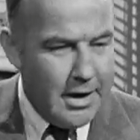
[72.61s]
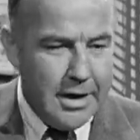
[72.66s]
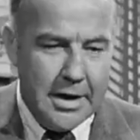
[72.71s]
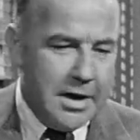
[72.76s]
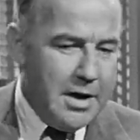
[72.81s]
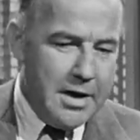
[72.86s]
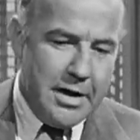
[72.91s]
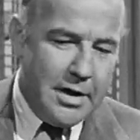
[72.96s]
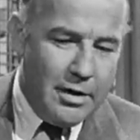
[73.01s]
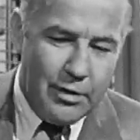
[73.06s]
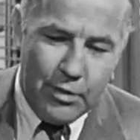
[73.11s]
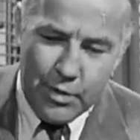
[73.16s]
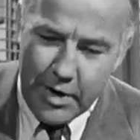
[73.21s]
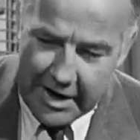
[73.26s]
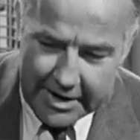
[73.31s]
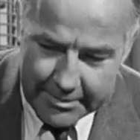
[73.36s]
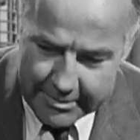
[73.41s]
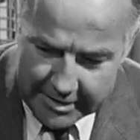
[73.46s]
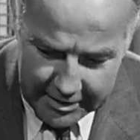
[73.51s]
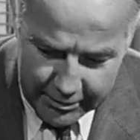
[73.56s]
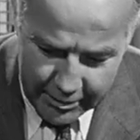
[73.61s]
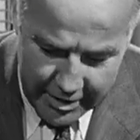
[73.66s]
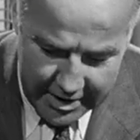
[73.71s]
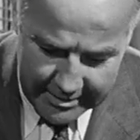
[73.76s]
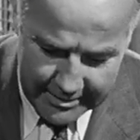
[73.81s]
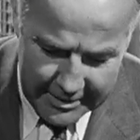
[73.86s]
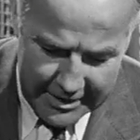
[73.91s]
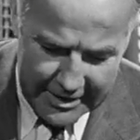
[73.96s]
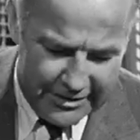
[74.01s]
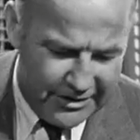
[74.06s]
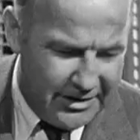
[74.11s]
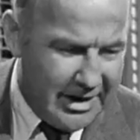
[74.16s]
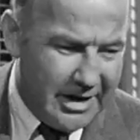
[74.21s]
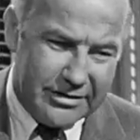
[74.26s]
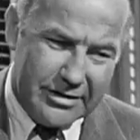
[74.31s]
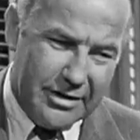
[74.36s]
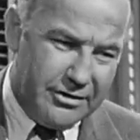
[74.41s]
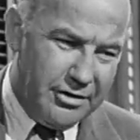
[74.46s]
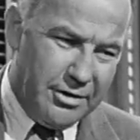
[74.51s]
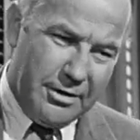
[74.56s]
here to get a lesson. Wait a minute, wait a minute. It's
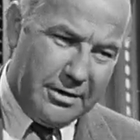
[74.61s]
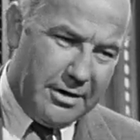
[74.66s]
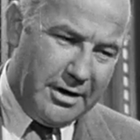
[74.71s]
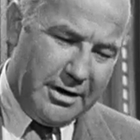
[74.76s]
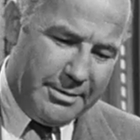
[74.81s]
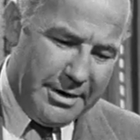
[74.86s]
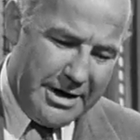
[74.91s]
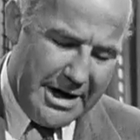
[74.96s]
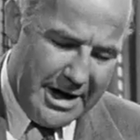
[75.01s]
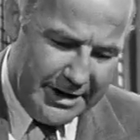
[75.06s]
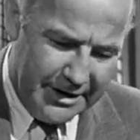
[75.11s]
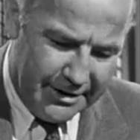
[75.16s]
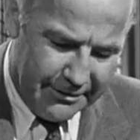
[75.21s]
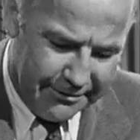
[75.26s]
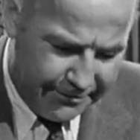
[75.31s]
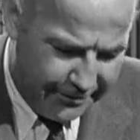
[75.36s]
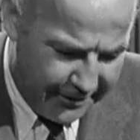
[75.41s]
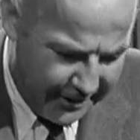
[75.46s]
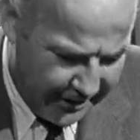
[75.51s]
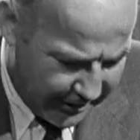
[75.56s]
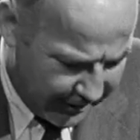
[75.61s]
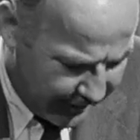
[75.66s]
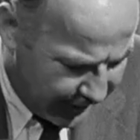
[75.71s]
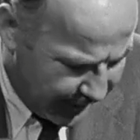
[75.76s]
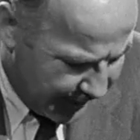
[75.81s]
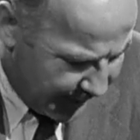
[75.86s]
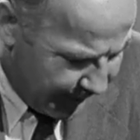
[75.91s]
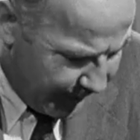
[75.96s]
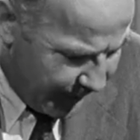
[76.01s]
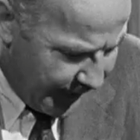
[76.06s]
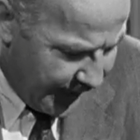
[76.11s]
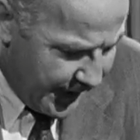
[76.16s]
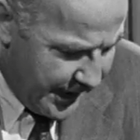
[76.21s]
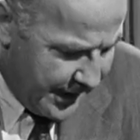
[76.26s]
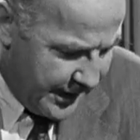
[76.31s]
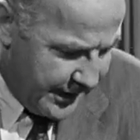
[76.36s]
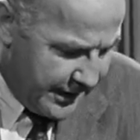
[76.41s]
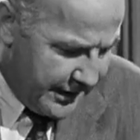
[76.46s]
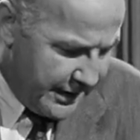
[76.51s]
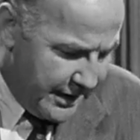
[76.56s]
just that you're a little bit out of your field.
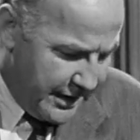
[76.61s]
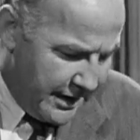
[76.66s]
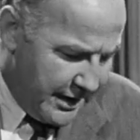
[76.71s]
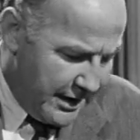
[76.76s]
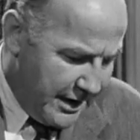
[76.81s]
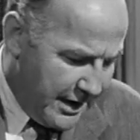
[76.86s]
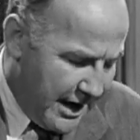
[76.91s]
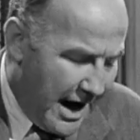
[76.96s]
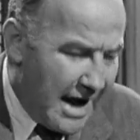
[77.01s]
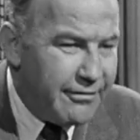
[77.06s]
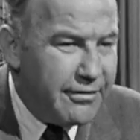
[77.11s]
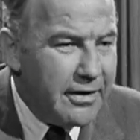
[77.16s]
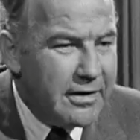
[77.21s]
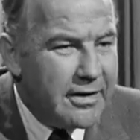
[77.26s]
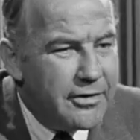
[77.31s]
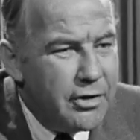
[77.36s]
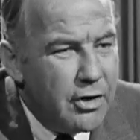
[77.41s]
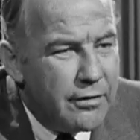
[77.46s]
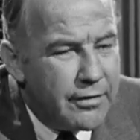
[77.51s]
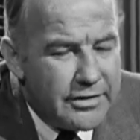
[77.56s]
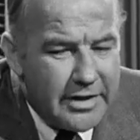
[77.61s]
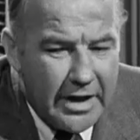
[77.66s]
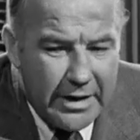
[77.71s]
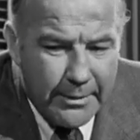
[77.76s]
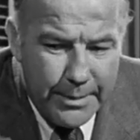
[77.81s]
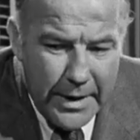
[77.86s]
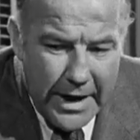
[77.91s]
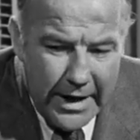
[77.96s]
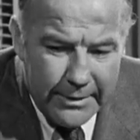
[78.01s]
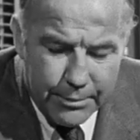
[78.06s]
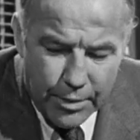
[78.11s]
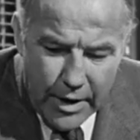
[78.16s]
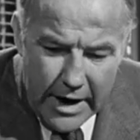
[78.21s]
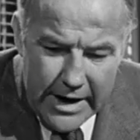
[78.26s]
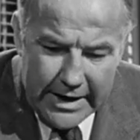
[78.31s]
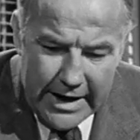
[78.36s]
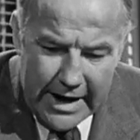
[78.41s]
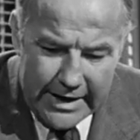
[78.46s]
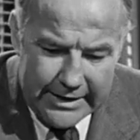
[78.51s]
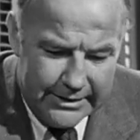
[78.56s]
I feel that Hubert's had a bad
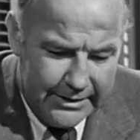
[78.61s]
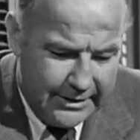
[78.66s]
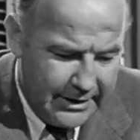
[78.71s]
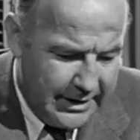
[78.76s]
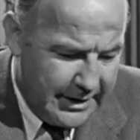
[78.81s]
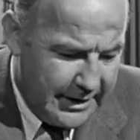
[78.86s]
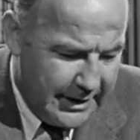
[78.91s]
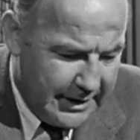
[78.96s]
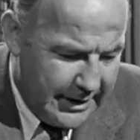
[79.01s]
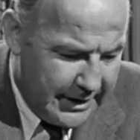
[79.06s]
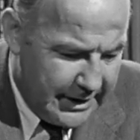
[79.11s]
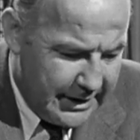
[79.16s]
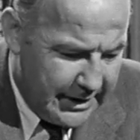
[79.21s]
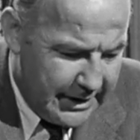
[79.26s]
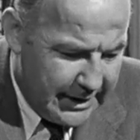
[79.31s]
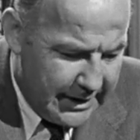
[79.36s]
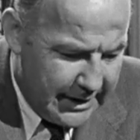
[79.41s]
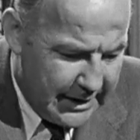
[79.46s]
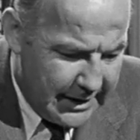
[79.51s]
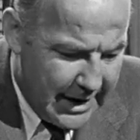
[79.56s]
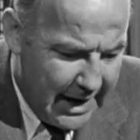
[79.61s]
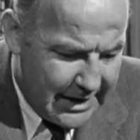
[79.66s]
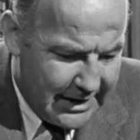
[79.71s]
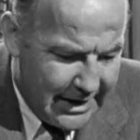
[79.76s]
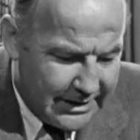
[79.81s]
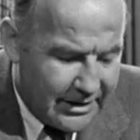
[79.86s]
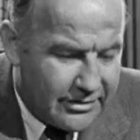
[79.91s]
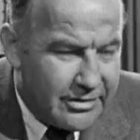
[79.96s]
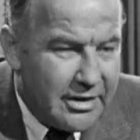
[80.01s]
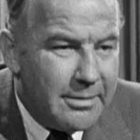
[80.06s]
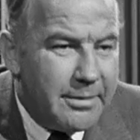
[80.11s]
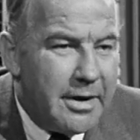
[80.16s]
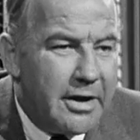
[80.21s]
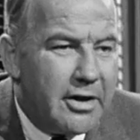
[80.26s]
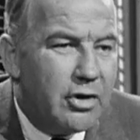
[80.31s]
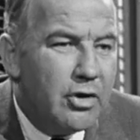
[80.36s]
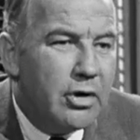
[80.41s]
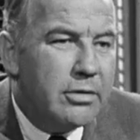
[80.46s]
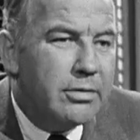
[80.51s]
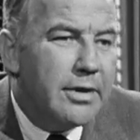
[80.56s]
break. I'd, I'd like to see him get
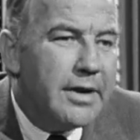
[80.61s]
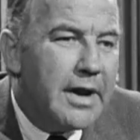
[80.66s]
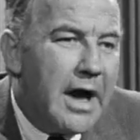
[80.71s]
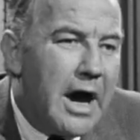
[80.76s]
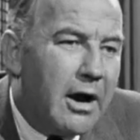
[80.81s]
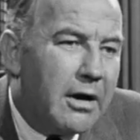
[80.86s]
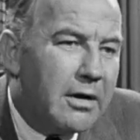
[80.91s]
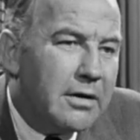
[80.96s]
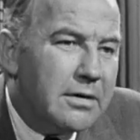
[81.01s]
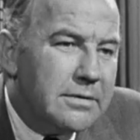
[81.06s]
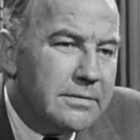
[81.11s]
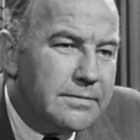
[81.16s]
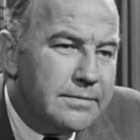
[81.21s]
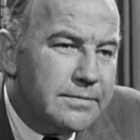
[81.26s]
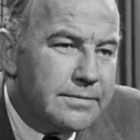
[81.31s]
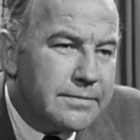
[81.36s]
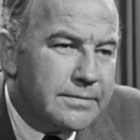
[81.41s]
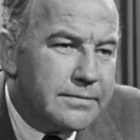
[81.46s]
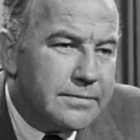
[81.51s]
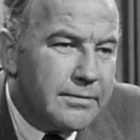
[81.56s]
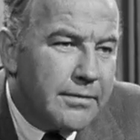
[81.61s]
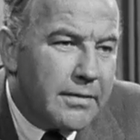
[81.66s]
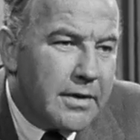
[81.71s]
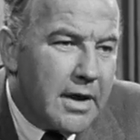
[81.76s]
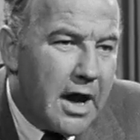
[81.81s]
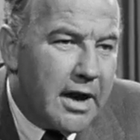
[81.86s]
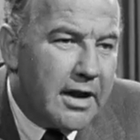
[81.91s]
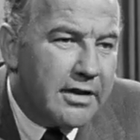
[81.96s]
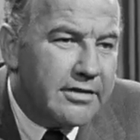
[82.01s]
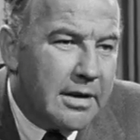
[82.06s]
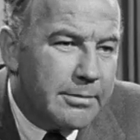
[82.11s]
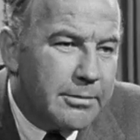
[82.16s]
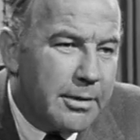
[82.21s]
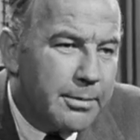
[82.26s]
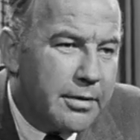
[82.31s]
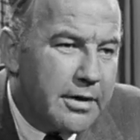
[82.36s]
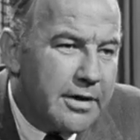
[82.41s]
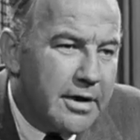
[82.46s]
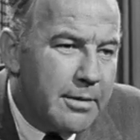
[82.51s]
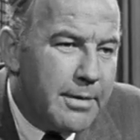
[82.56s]
a good one now. I'll accept a
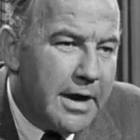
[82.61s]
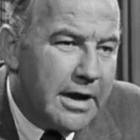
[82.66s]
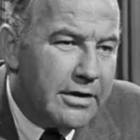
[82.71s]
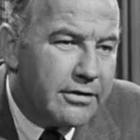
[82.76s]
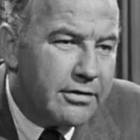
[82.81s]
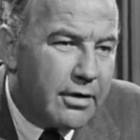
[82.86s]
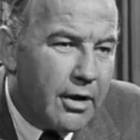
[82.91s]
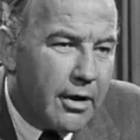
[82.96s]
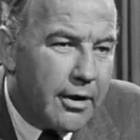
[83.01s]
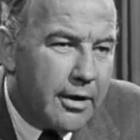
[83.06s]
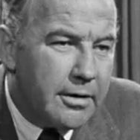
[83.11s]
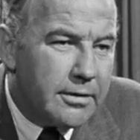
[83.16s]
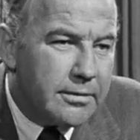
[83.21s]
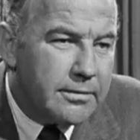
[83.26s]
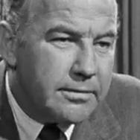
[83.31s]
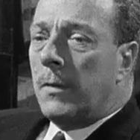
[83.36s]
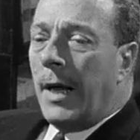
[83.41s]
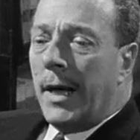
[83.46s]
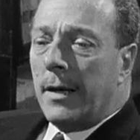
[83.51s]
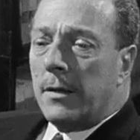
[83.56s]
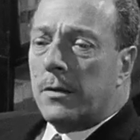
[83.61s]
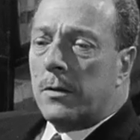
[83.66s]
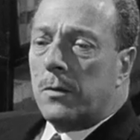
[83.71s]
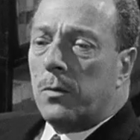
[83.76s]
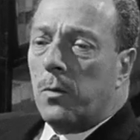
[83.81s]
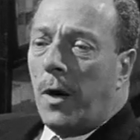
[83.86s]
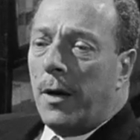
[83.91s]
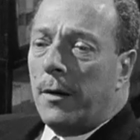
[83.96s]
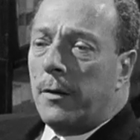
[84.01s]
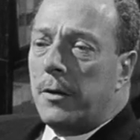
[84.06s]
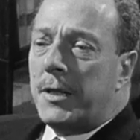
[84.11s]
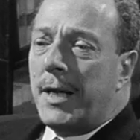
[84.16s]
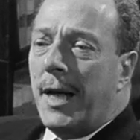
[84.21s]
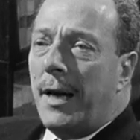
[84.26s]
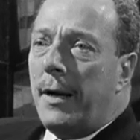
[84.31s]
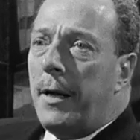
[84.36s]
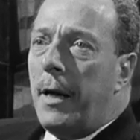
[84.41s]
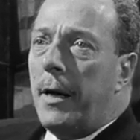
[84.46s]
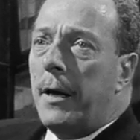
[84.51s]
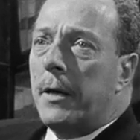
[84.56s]
plea of manslaughter. That's one to
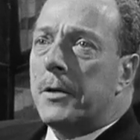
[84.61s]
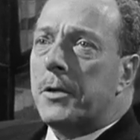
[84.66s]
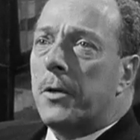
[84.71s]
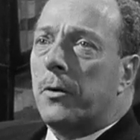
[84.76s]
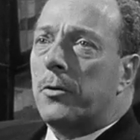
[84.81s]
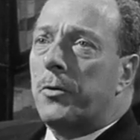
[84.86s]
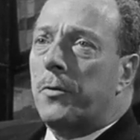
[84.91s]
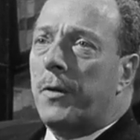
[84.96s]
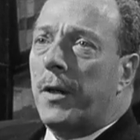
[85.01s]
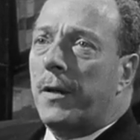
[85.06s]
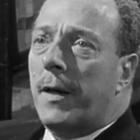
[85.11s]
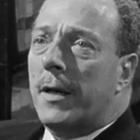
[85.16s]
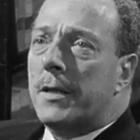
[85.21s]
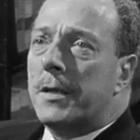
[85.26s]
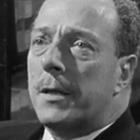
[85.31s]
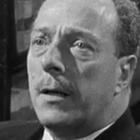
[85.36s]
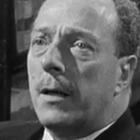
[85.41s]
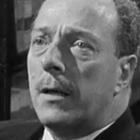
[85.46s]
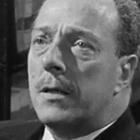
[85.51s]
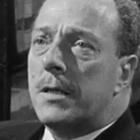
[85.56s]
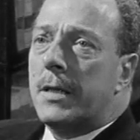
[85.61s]
10 years. Don't you think that's a little